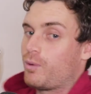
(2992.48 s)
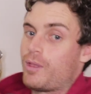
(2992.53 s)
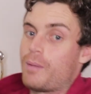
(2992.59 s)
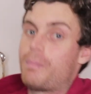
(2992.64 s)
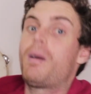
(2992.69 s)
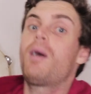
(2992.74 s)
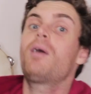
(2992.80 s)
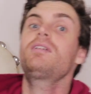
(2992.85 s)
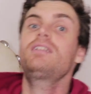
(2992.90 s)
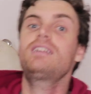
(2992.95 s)
Well,
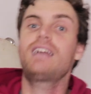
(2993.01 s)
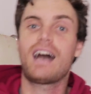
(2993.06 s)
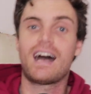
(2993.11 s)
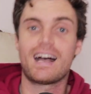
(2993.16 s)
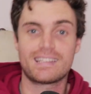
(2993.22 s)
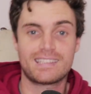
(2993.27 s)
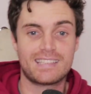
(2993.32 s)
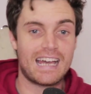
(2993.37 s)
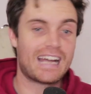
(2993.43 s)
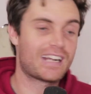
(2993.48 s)
the
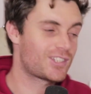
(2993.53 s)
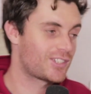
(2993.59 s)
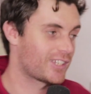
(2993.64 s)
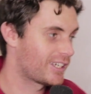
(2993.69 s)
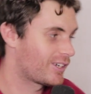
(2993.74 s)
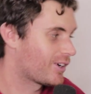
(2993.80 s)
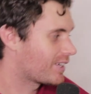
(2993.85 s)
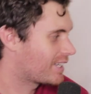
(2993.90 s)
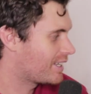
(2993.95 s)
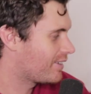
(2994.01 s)
podcast
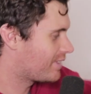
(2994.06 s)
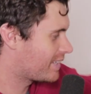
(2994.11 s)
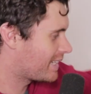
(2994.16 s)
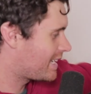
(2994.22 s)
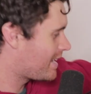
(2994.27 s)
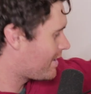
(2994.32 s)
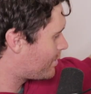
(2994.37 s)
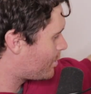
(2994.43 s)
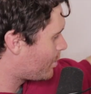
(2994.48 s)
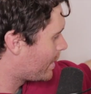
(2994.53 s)
actually got given a
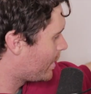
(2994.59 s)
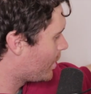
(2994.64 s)
gift.